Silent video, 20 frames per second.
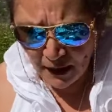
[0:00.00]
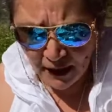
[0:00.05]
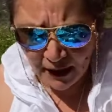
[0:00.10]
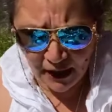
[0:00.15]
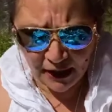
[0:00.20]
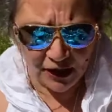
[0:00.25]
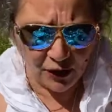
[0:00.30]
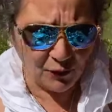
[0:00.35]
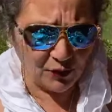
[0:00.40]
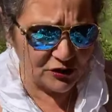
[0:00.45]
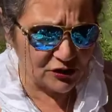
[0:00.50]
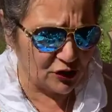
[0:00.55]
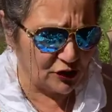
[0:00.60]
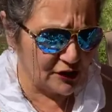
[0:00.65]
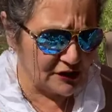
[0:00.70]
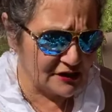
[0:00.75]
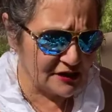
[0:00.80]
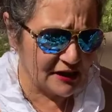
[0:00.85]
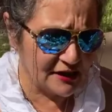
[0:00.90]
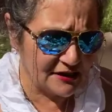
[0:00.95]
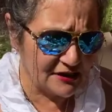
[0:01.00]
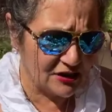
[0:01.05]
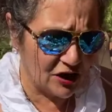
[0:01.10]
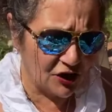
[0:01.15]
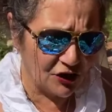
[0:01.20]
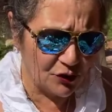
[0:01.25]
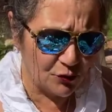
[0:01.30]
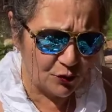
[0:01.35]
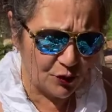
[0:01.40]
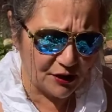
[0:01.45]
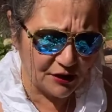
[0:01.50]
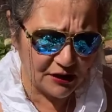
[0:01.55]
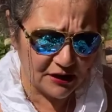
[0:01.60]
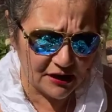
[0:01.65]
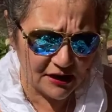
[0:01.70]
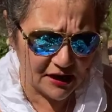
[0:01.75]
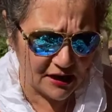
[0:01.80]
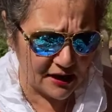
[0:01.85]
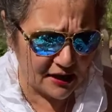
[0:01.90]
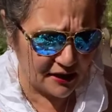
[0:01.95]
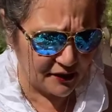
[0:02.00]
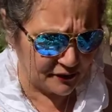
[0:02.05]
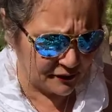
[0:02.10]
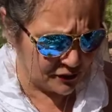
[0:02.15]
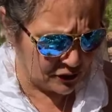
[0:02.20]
Anyway, so let's get started with the